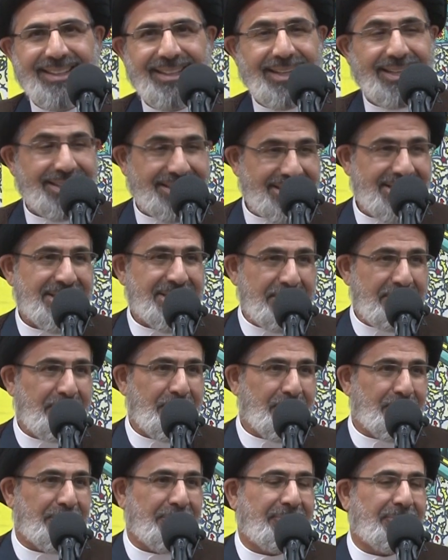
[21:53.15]
It is
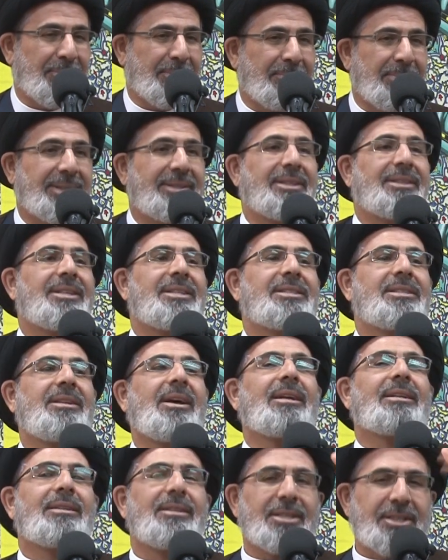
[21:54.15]
beautiful, but it is
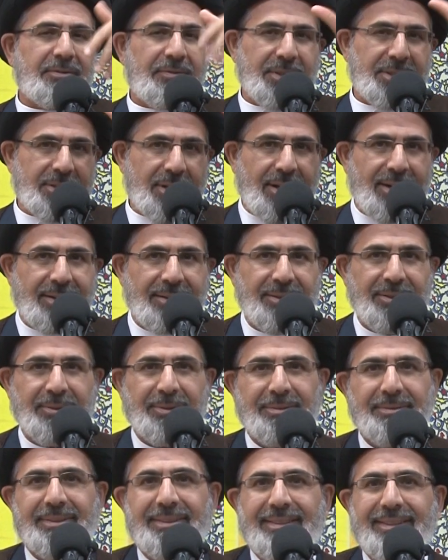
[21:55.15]
not nisf jahan,
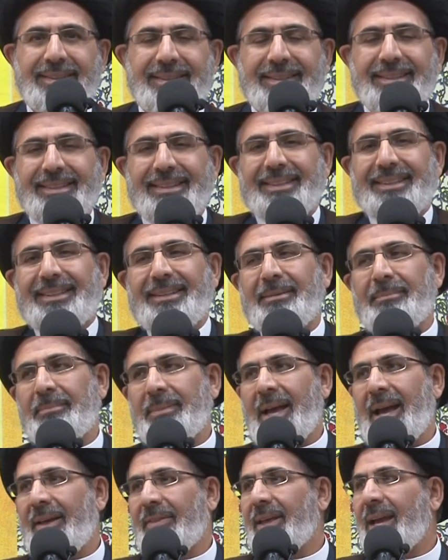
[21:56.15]
no
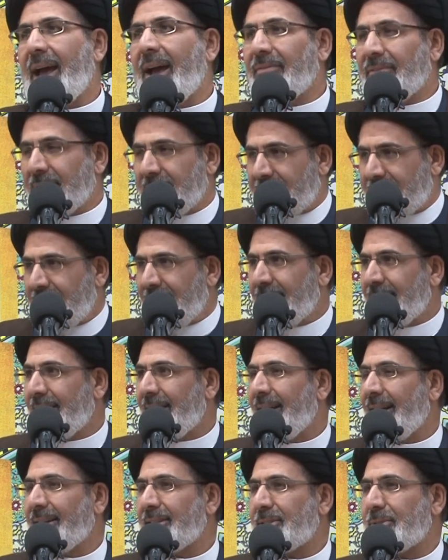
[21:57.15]
they haven't
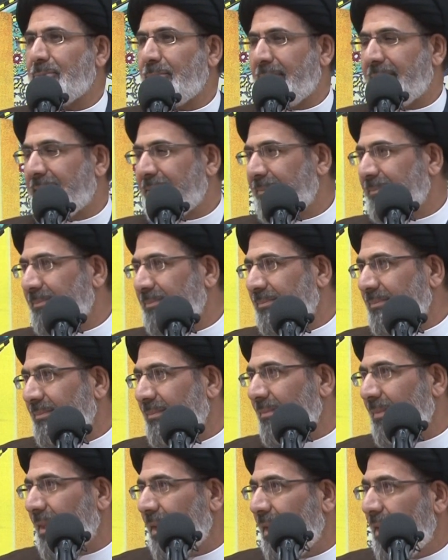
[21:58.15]
seen elsewhere.
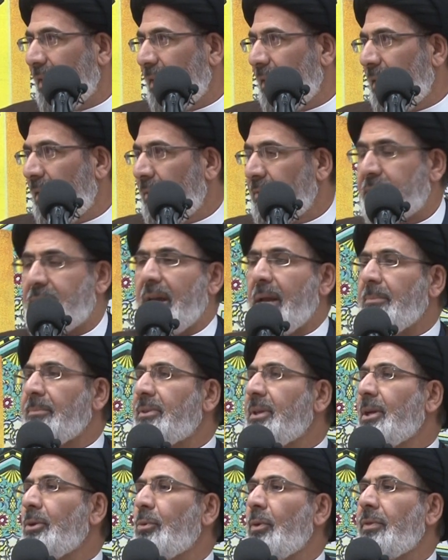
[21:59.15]
Same
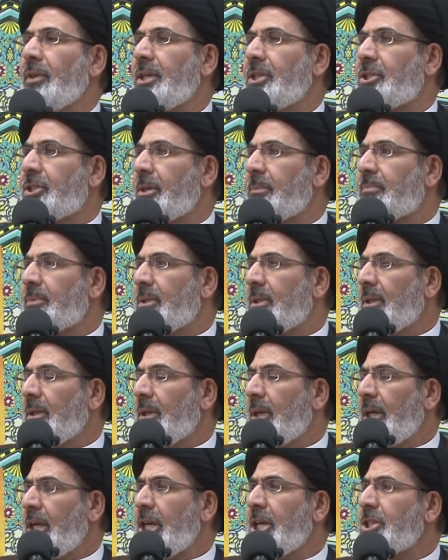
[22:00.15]
thing with Egypt.
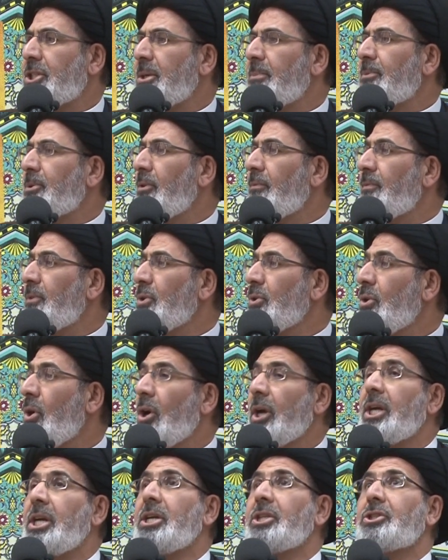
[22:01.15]
Egypt, if you
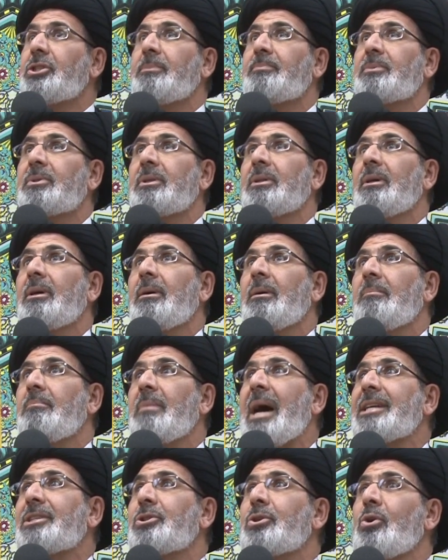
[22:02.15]
go Egypt,
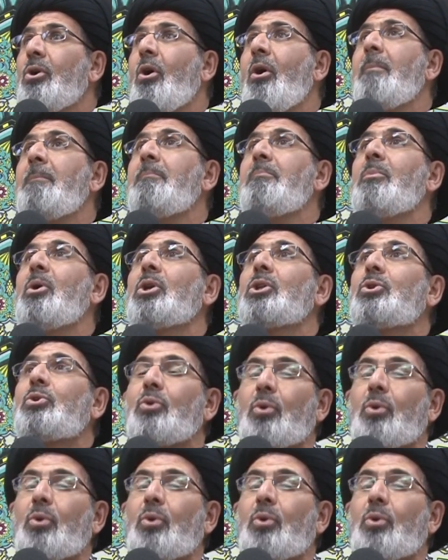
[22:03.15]
Masra Ummud